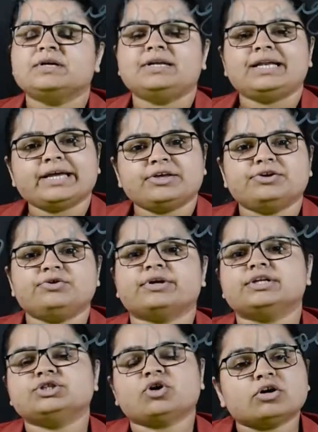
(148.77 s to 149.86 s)
Like you
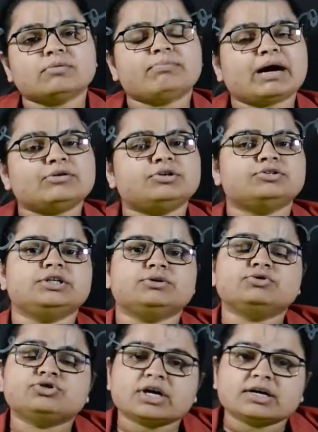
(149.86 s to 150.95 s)
can talk about the
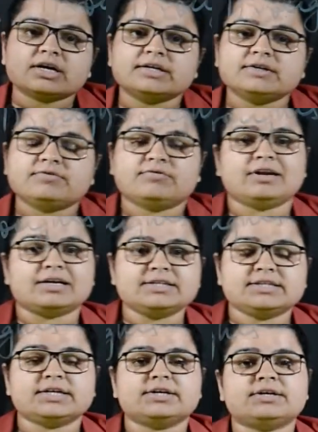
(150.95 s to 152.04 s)
Uttarakhand floods
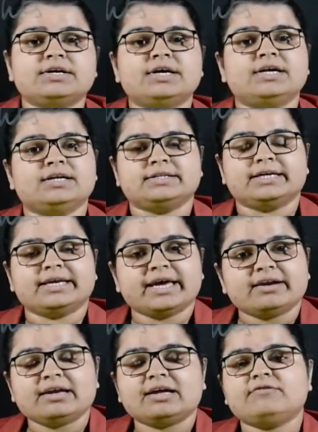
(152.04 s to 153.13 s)
here, the
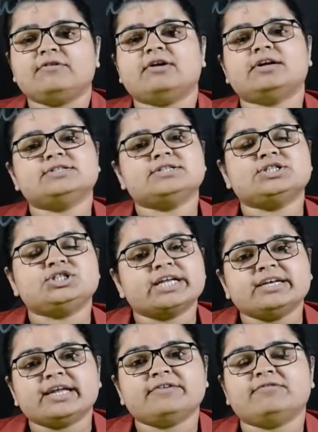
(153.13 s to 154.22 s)
Kerala floods, the
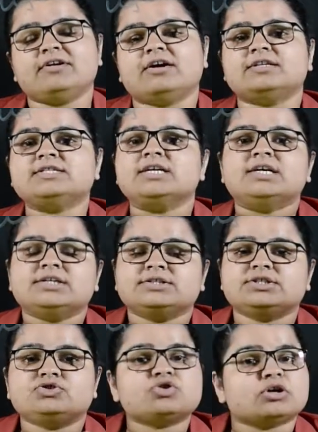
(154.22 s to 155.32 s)
Chennai floods,
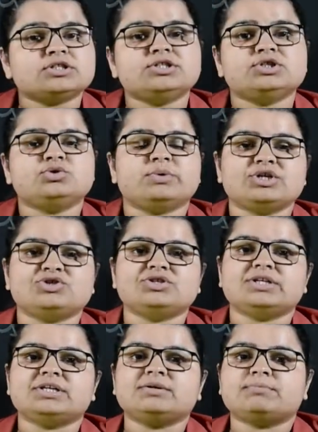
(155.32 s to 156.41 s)
the drought situation
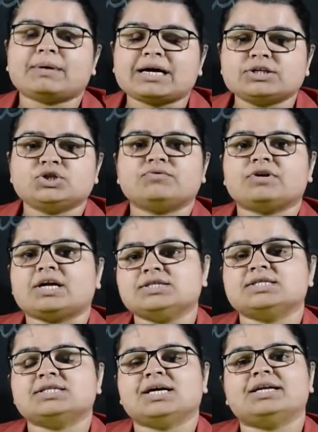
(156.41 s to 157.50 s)
in parts of
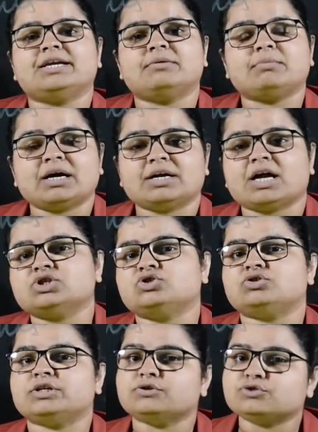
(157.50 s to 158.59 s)
Rajasthan and Maharashtra
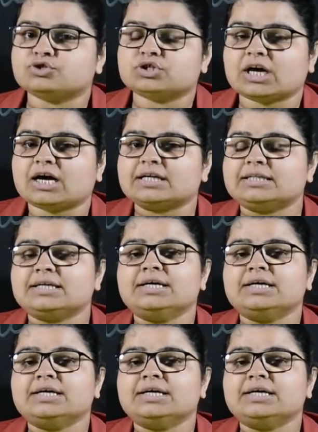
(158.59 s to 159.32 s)
and Gujarat.